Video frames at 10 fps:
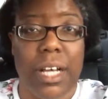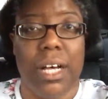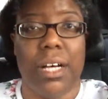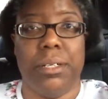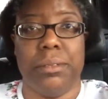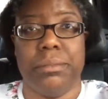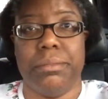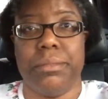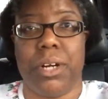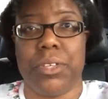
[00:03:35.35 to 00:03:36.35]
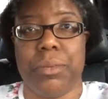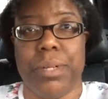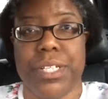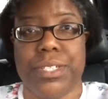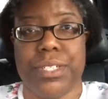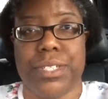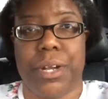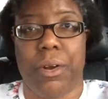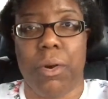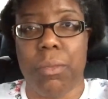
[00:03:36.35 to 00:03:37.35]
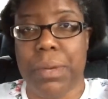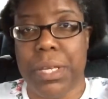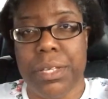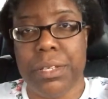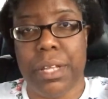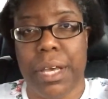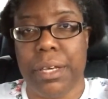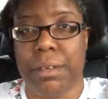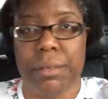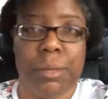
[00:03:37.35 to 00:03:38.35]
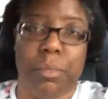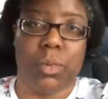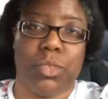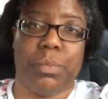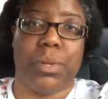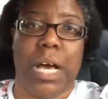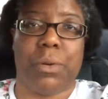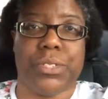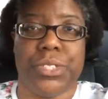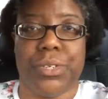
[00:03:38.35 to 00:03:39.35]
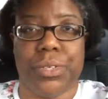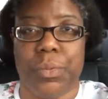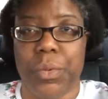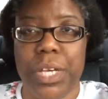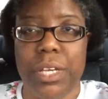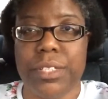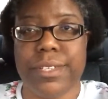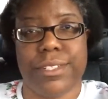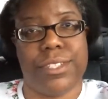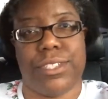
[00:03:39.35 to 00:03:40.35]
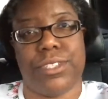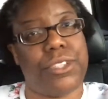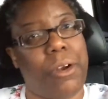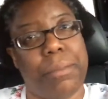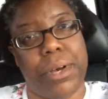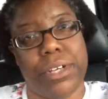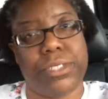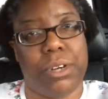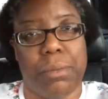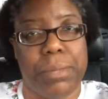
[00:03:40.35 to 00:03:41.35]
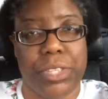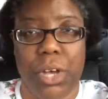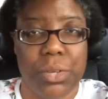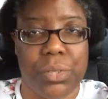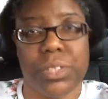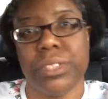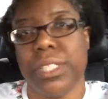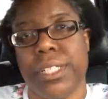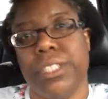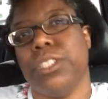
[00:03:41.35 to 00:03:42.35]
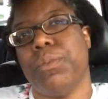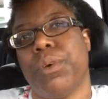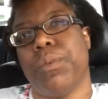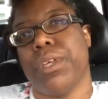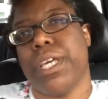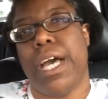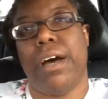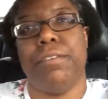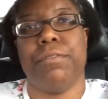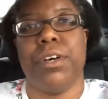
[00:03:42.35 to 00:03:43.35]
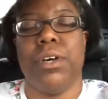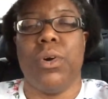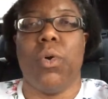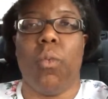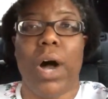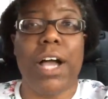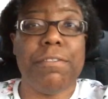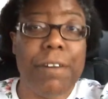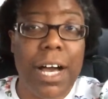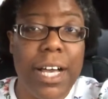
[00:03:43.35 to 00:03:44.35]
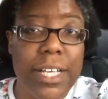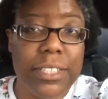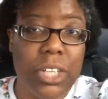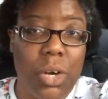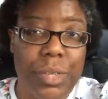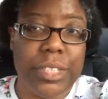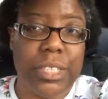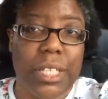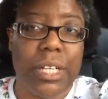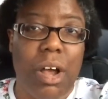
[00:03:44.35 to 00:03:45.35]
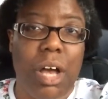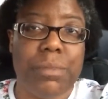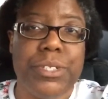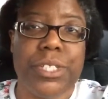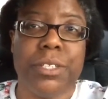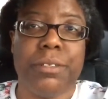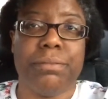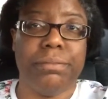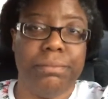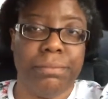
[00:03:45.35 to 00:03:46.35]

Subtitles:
Are there places that are open like multiple hours during the week, such as a Starbucks or a McDonald's? Somewhere where they have Wi-Fi is always a good option.